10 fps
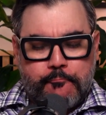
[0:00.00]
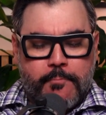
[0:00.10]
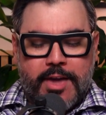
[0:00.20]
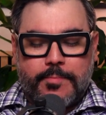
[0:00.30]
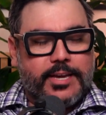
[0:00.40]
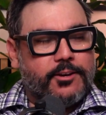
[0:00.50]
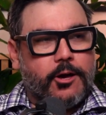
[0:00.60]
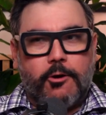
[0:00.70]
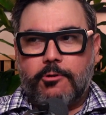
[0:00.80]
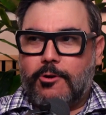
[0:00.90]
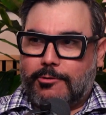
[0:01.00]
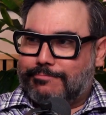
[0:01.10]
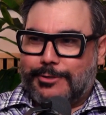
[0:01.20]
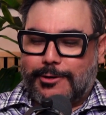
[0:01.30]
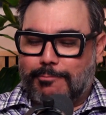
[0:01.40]
maybe a note,
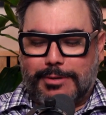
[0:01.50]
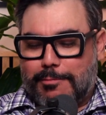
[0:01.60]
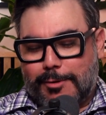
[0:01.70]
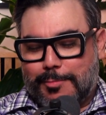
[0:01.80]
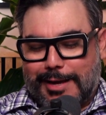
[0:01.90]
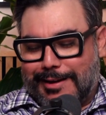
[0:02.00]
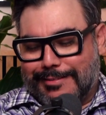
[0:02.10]
blah blah blah.